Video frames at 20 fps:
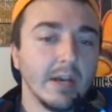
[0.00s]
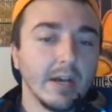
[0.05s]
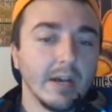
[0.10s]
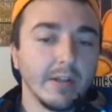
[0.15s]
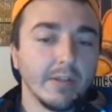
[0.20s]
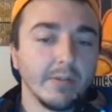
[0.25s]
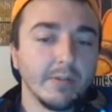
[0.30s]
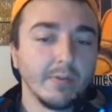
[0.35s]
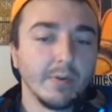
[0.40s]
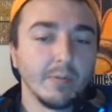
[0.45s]

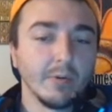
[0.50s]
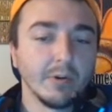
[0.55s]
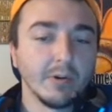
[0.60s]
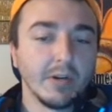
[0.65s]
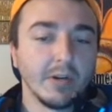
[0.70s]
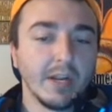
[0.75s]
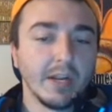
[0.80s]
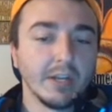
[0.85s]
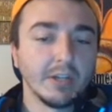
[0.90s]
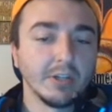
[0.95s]
3
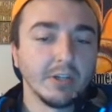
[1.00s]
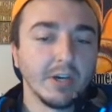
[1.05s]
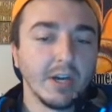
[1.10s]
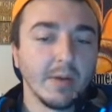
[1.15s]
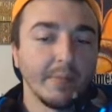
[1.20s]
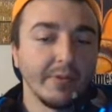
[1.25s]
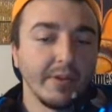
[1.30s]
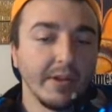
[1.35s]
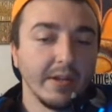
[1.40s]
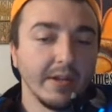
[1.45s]
more hand
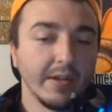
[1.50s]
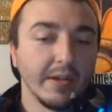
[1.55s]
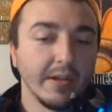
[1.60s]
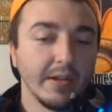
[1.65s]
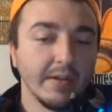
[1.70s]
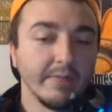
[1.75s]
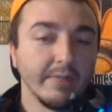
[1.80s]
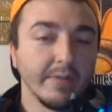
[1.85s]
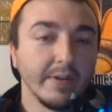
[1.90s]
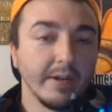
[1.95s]
traps in
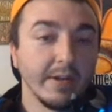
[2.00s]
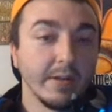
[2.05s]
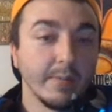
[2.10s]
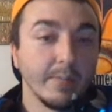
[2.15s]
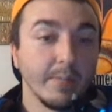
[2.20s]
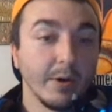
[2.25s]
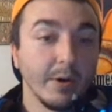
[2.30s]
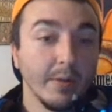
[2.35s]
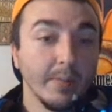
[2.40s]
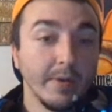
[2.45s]
infinite
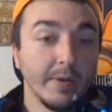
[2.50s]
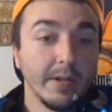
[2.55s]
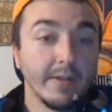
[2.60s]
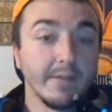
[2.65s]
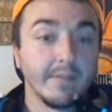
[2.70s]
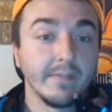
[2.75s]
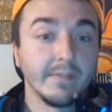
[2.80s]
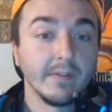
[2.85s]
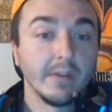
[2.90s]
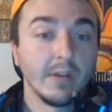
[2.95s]

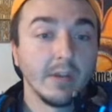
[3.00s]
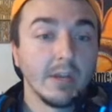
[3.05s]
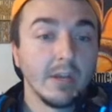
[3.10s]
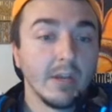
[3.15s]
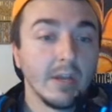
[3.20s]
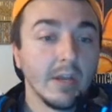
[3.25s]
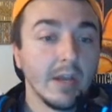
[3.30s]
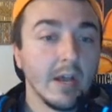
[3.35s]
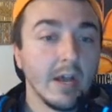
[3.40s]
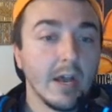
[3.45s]
impermanence.
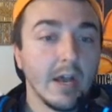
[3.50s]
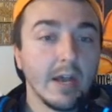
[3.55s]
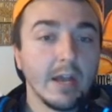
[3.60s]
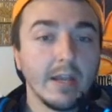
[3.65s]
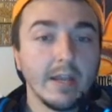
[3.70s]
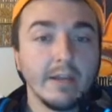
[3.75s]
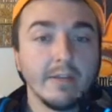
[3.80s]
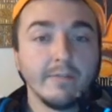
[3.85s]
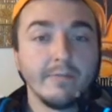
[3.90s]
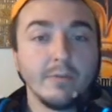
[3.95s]

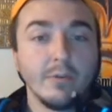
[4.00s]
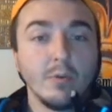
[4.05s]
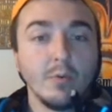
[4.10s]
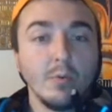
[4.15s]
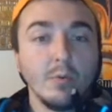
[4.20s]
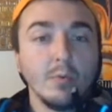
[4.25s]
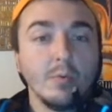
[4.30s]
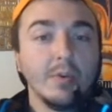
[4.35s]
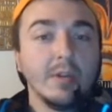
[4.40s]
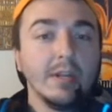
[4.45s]
If
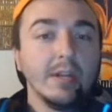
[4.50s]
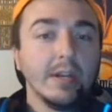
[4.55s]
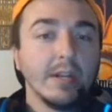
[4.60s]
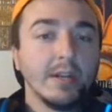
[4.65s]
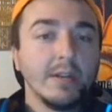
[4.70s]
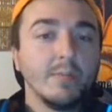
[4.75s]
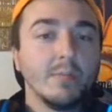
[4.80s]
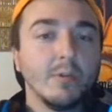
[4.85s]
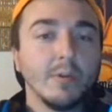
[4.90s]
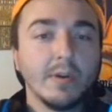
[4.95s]
you need
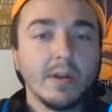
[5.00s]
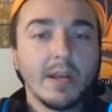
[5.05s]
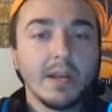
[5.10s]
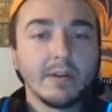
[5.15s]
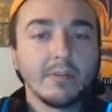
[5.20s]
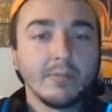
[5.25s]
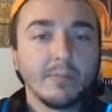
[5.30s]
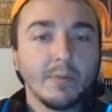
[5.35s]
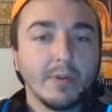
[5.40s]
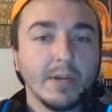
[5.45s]
any more
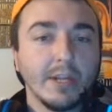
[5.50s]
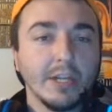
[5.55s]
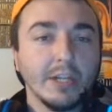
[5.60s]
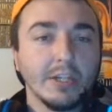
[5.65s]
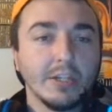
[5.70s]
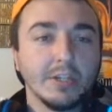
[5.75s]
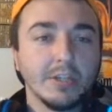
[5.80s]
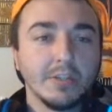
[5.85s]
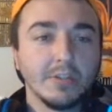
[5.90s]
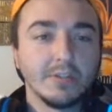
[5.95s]

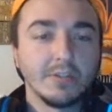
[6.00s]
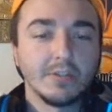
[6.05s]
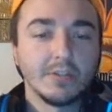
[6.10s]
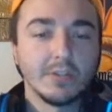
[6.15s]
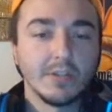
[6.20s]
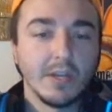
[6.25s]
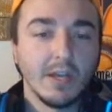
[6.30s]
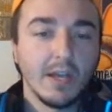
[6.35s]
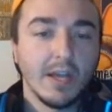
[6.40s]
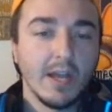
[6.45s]

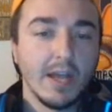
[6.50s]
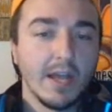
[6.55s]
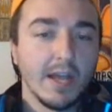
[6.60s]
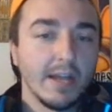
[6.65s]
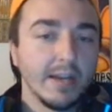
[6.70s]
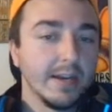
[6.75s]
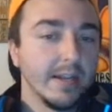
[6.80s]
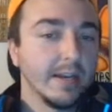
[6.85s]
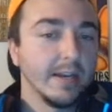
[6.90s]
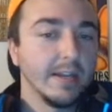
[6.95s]
explanations
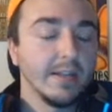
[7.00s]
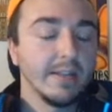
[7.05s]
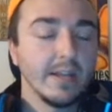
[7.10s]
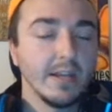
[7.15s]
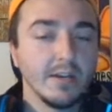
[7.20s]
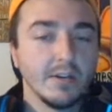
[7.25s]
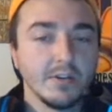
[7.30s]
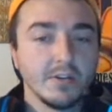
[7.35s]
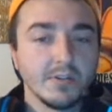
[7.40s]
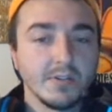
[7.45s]
on any of
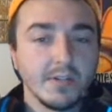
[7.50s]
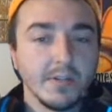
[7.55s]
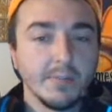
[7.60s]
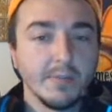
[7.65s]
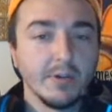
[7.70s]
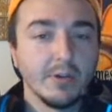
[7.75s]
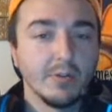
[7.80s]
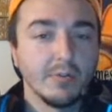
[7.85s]
that, just let me know